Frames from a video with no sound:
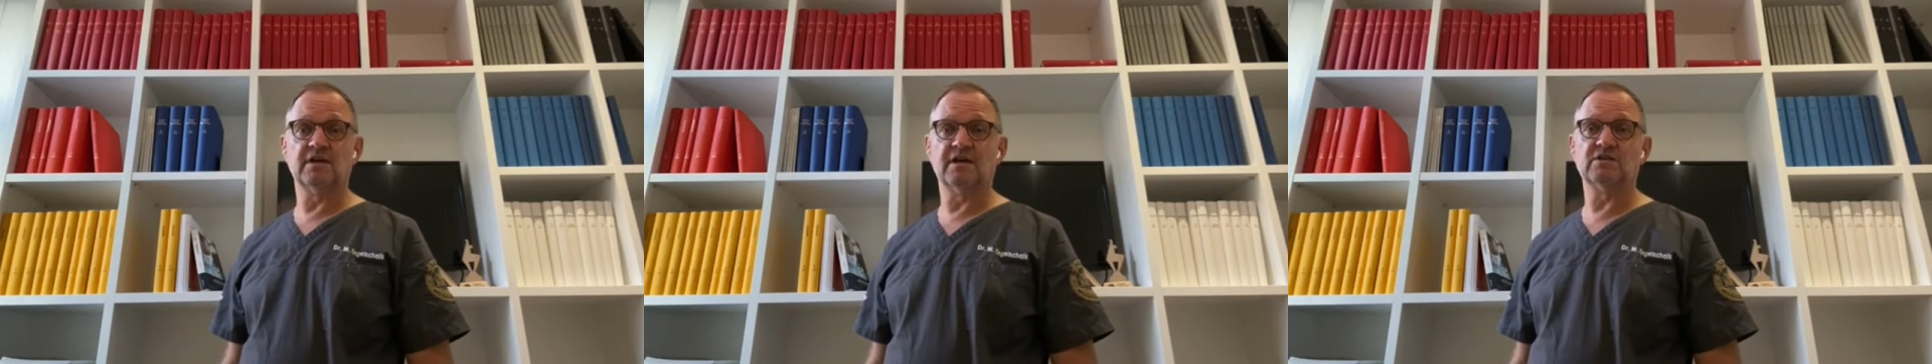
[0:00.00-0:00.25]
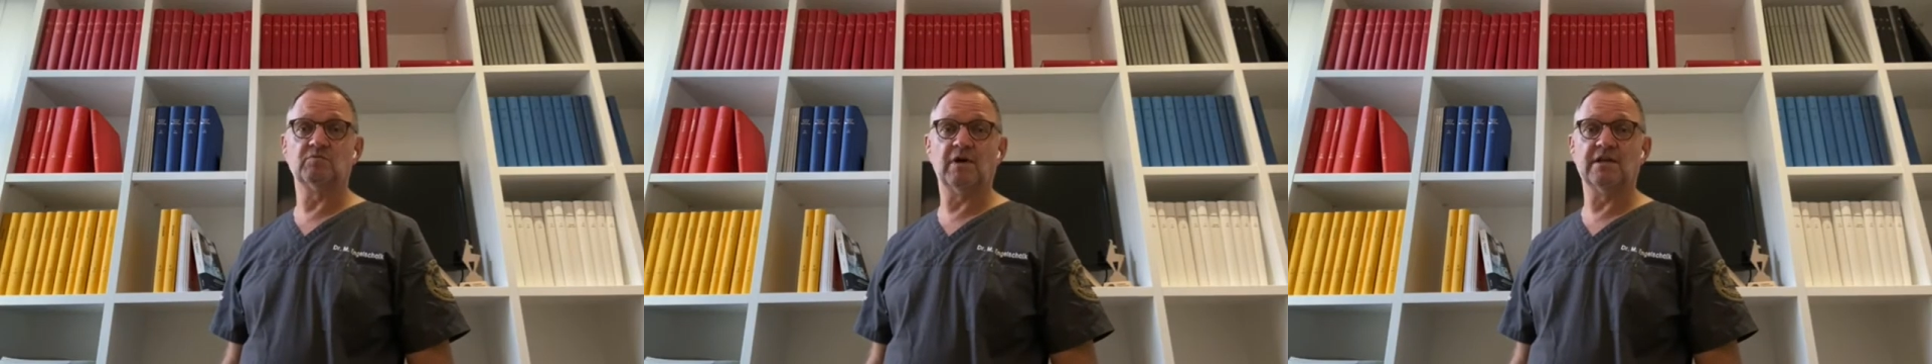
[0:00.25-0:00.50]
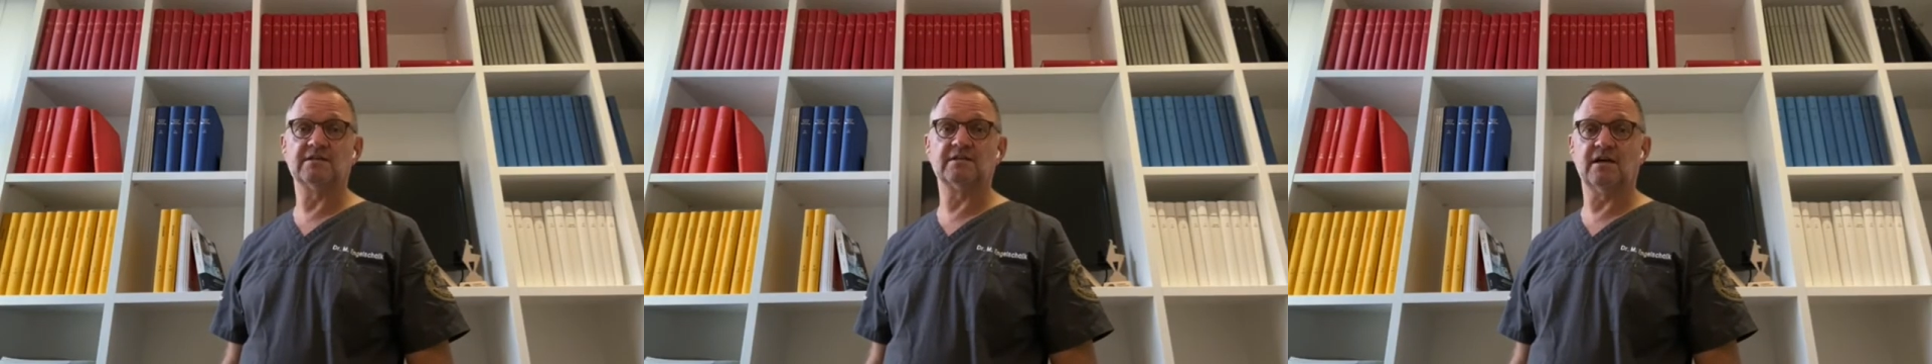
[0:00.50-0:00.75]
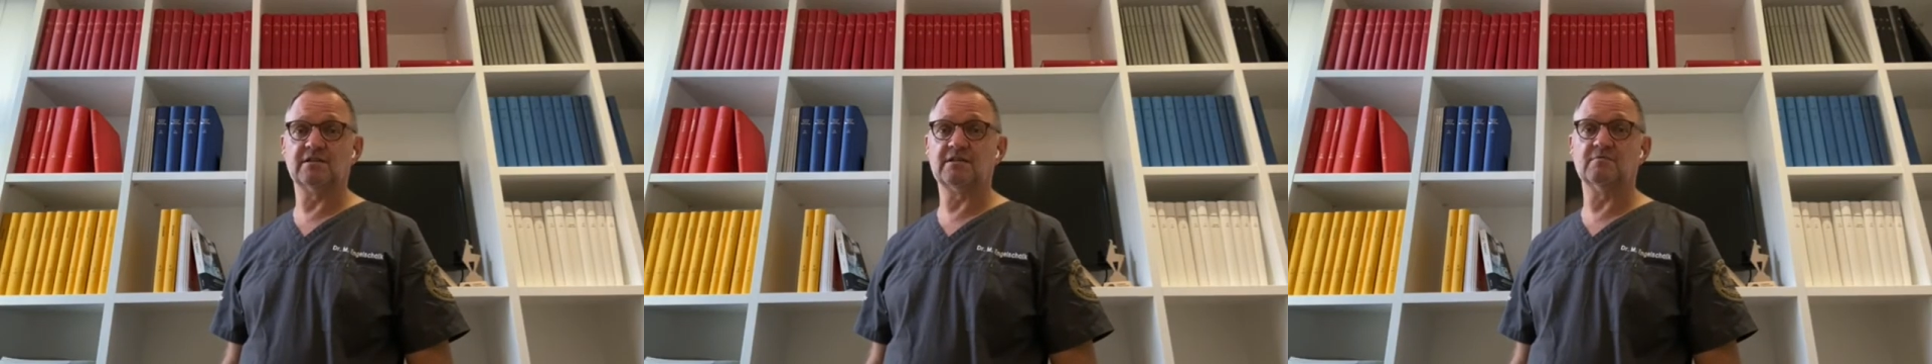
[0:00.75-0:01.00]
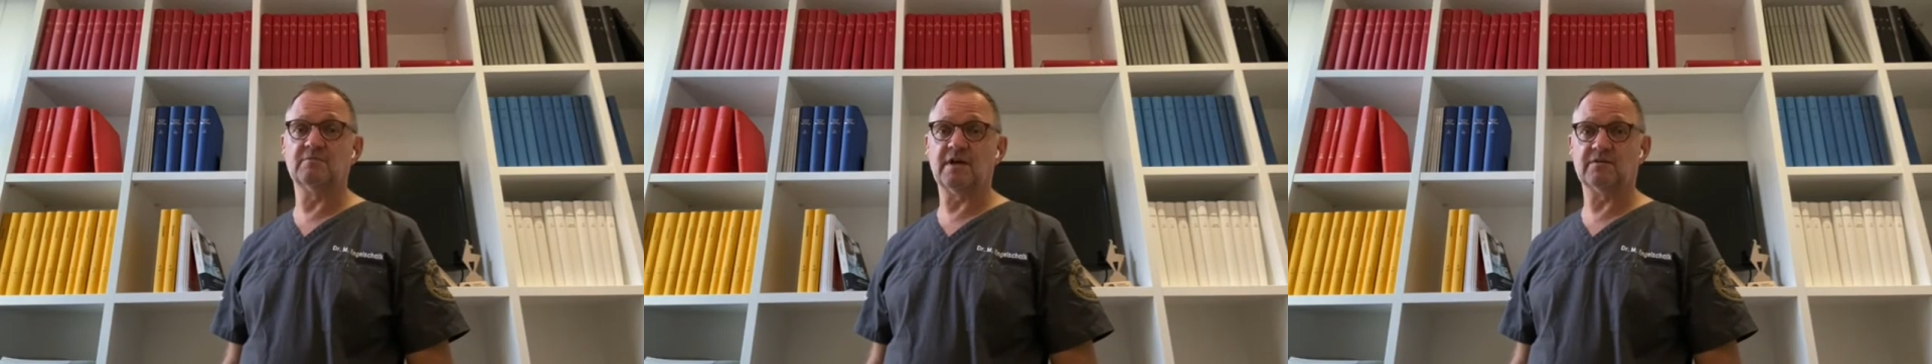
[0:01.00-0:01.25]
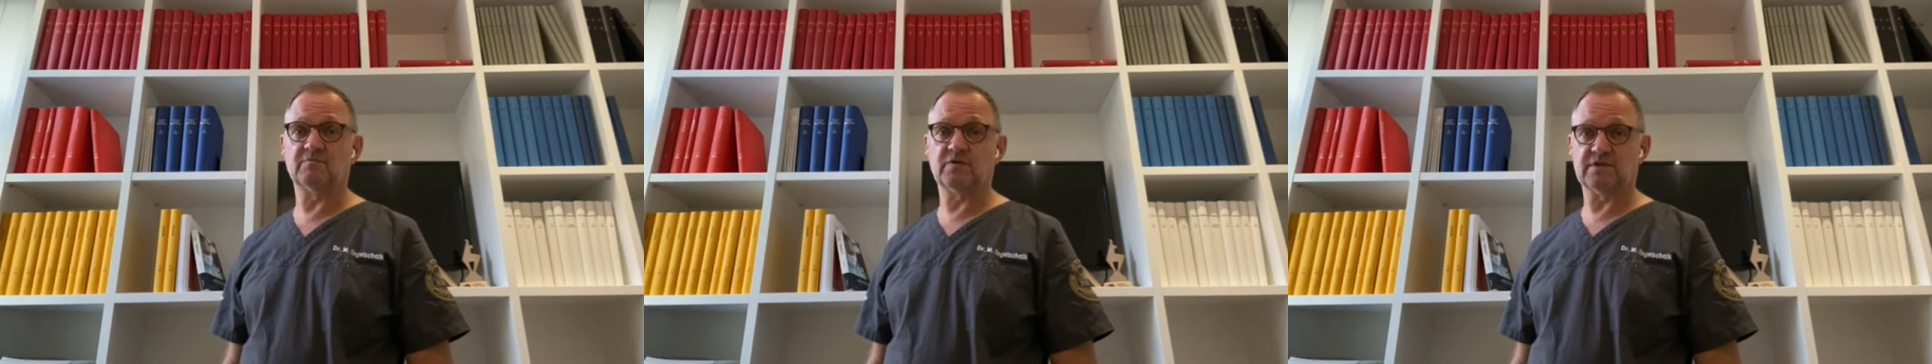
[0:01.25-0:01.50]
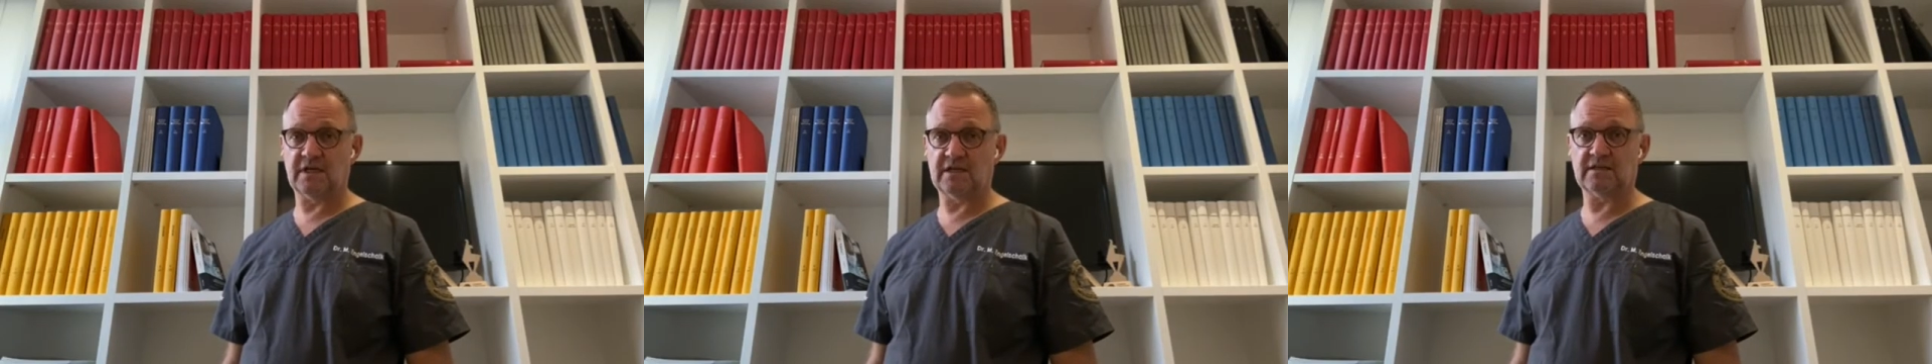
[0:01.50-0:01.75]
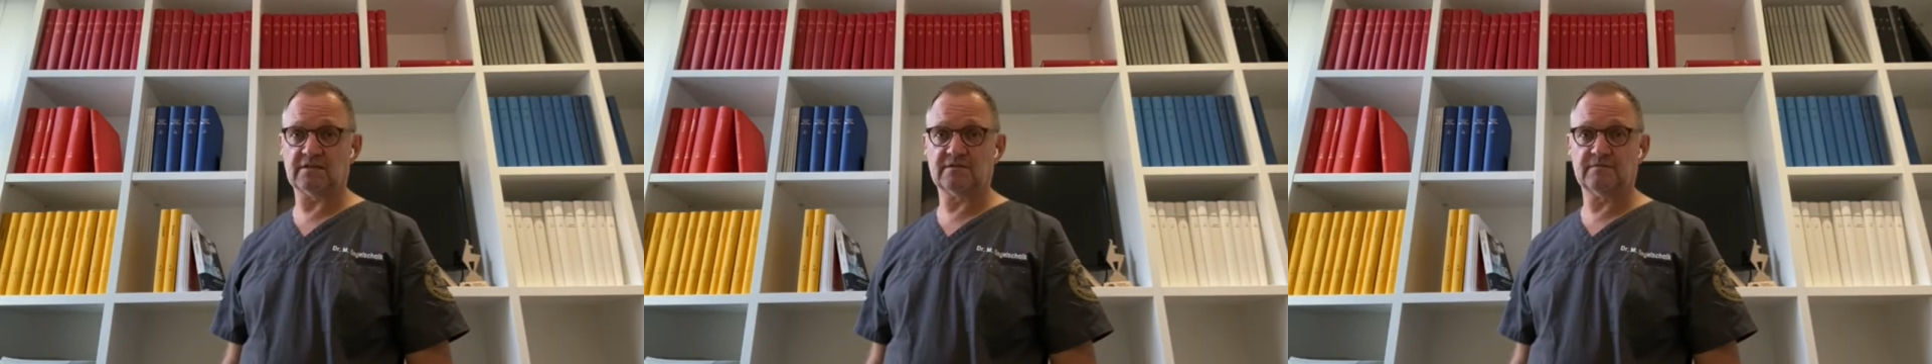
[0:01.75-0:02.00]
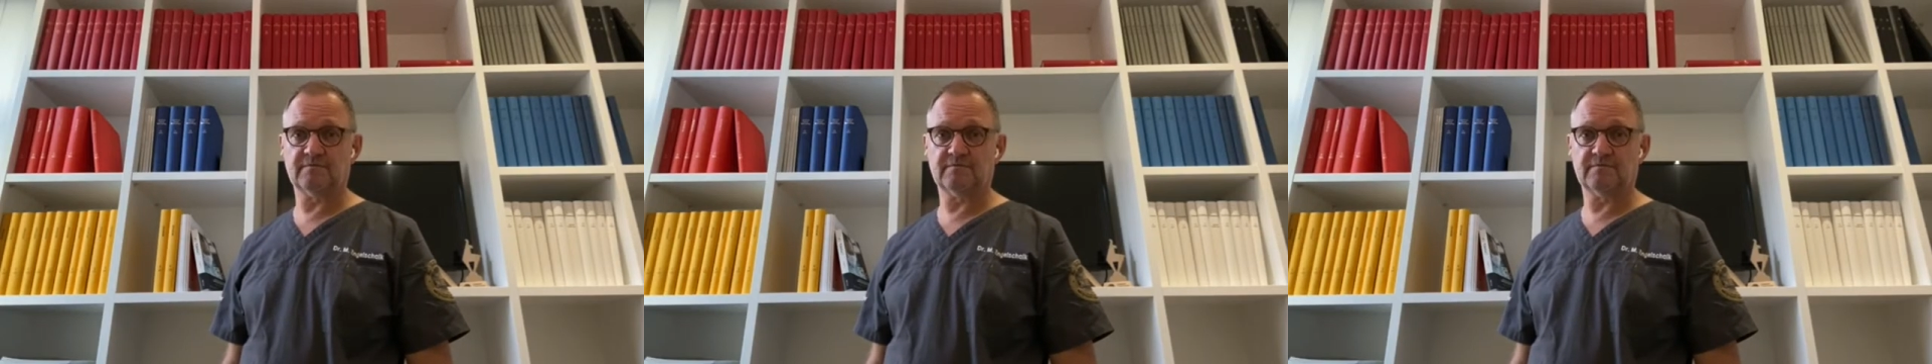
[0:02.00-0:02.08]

as well as CAD CAM based prosthetics.